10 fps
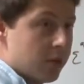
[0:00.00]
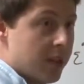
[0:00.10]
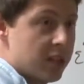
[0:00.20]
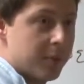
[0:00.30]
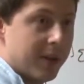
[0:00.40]
to the
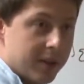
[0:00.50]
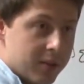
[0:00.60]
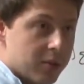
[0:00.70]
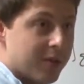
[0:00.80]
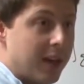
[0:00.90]

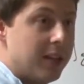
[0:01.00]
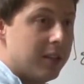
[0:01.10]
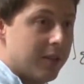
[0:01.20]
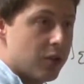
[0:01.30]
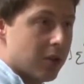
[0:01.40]
experience of any
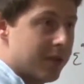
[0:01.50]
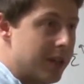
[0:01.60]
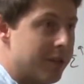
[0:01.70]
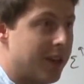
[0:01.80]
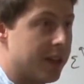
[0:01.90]
individual
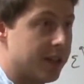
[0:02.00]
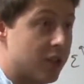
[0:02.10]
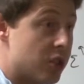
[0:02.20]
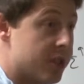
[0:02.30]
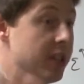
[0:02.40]
verifier, they
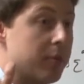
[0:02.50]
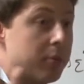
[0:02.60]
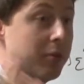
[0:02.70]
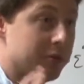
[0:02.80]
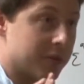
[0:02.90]
just see a
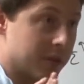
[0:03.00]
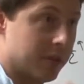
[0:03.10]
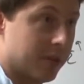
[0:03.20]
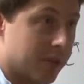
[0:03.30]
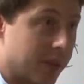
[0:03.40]
proof,
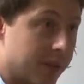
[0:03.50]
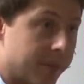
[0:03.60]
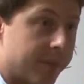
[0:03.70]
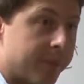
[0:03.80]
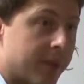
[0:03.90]
right?
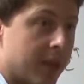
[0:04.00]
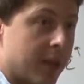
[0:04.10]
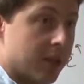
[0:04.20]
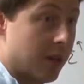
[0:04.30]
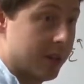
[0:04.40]

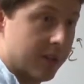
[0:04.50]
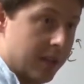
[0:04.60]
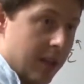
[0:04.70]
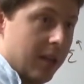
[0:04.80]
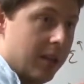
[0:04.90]
So that
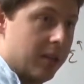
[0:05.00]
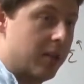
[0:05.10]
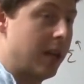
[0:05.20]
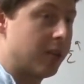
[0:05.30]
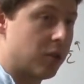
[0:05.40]
you
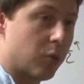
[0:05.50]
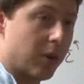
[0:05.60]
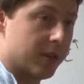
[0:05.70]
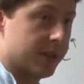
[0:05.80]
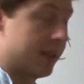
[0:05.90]
can't do
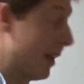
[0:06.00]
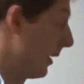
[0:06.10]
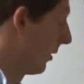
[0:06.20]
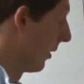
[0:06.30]
worse than that,